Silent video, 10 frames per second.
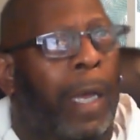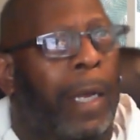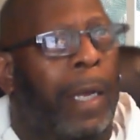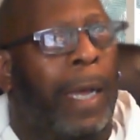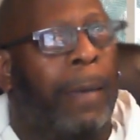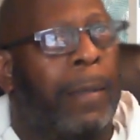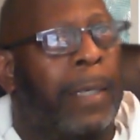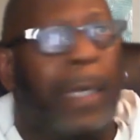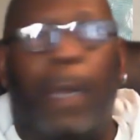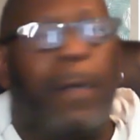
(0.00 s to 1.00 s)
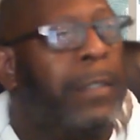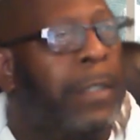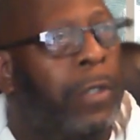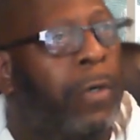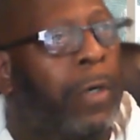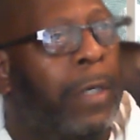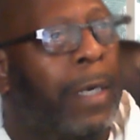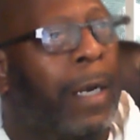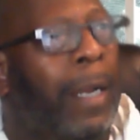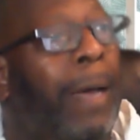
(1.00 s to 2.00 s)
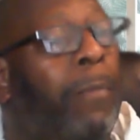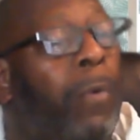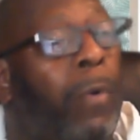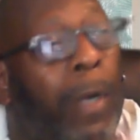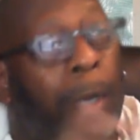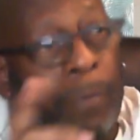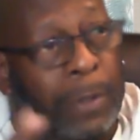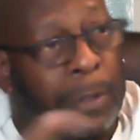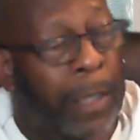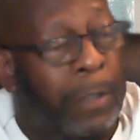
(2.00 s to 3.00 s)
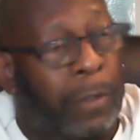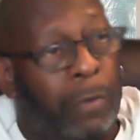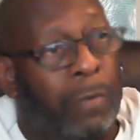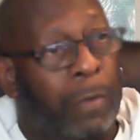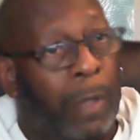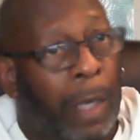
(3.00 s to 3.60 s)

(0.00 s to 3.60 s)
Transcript: And I guarantee you're going to get a lot more if you stay tuned.